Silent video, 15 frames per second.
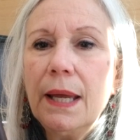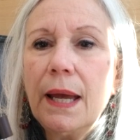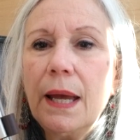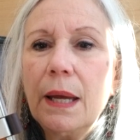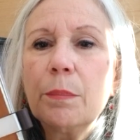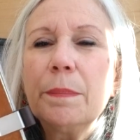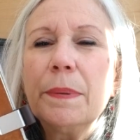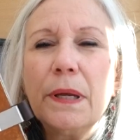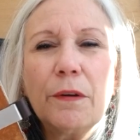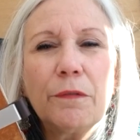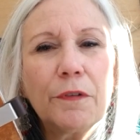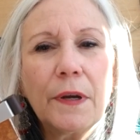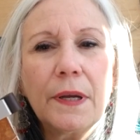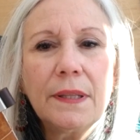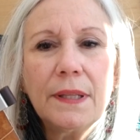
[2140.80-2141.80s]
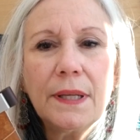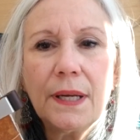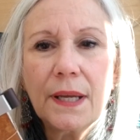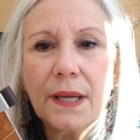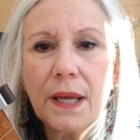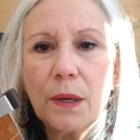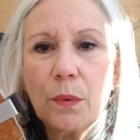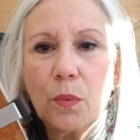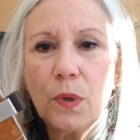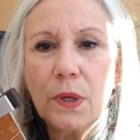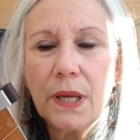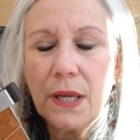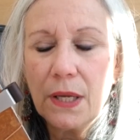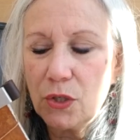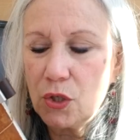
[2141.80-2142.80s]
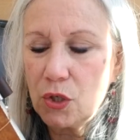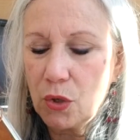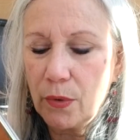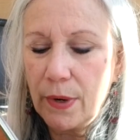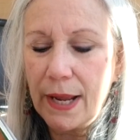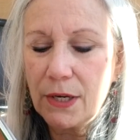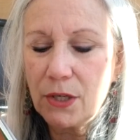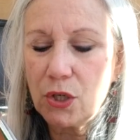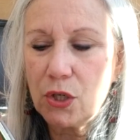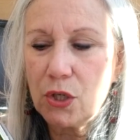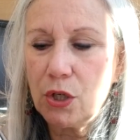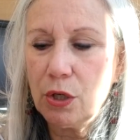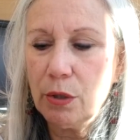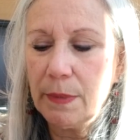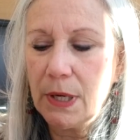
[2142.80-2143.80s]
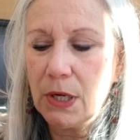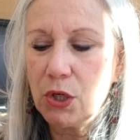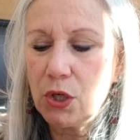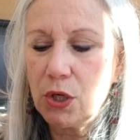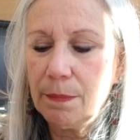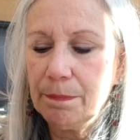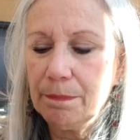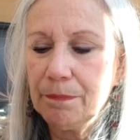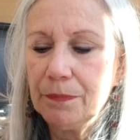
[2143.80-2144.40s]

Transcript: I'd be afraid that it would get scratched too much.